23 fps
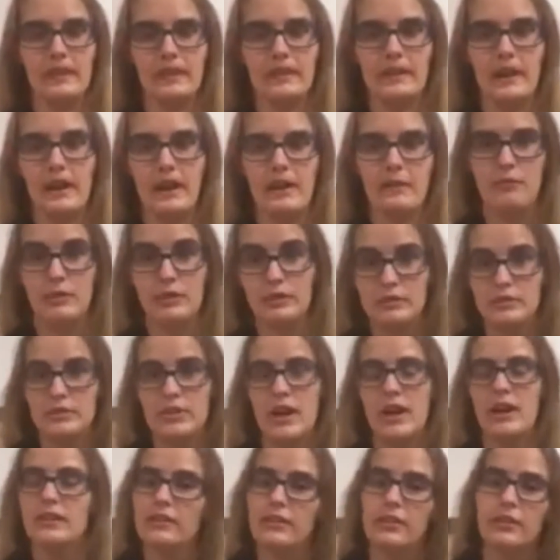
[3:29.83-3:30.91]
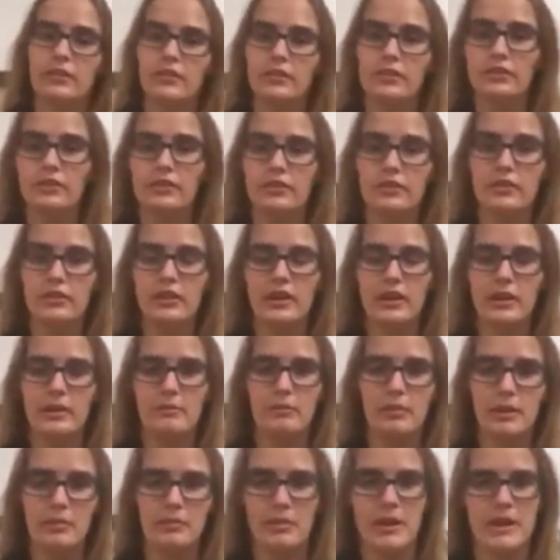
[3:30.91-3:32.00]
I will try to
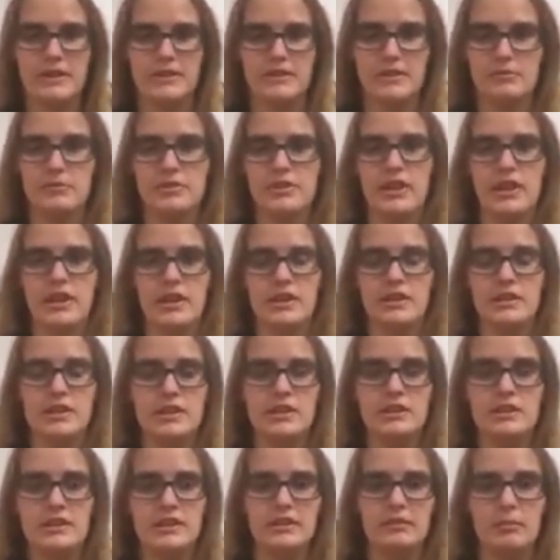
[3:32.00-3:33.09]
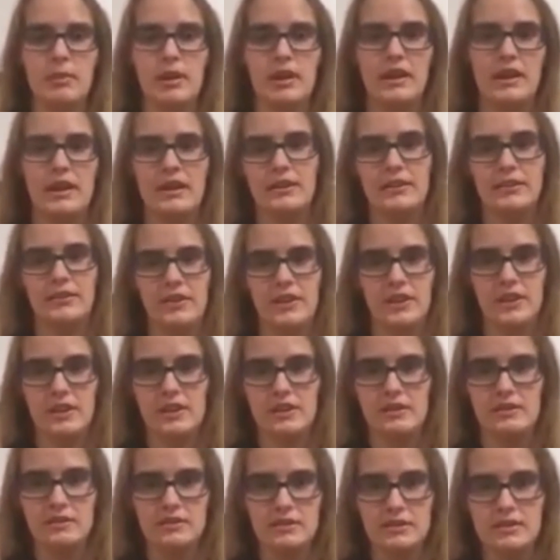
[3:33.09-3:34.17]
implement some changes in my next
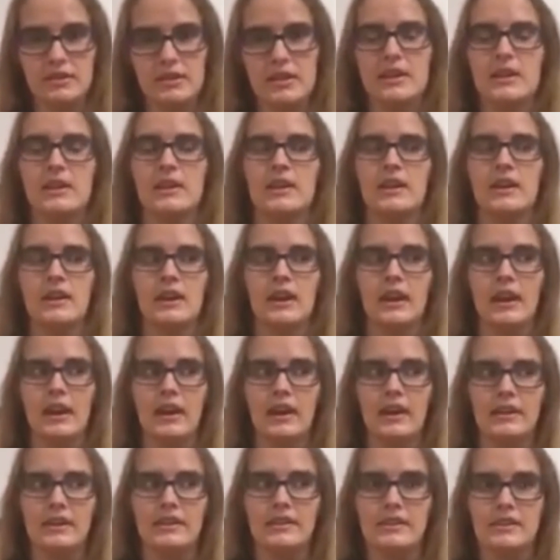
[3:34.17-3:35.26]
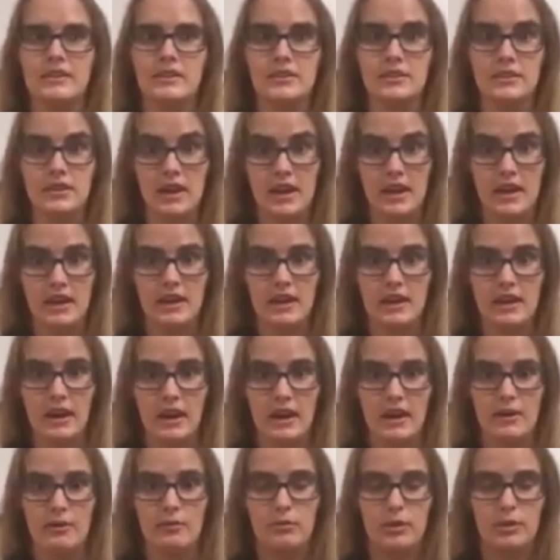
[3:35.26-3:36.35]
videos. And today
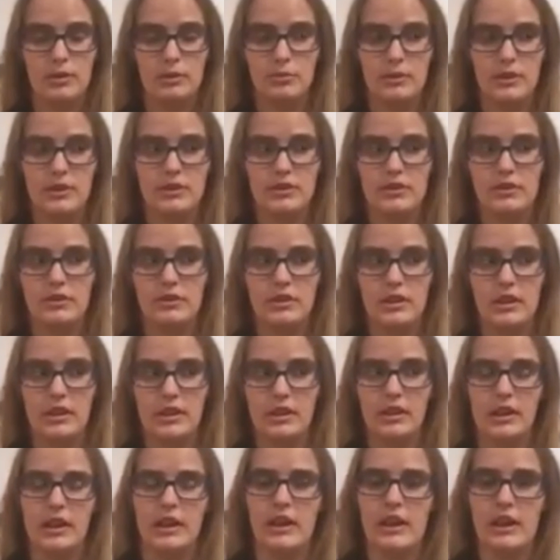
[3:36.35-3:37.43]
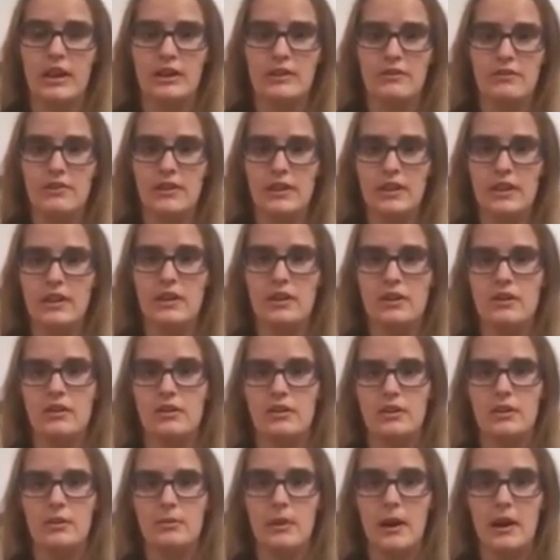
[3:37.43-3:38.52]
I will be doing a video
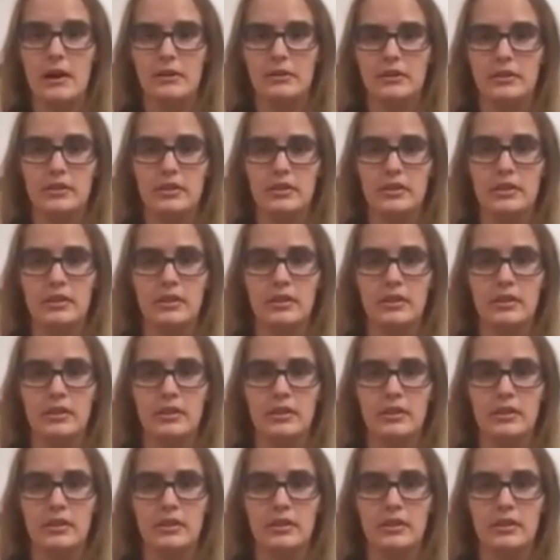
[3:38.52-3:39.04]
about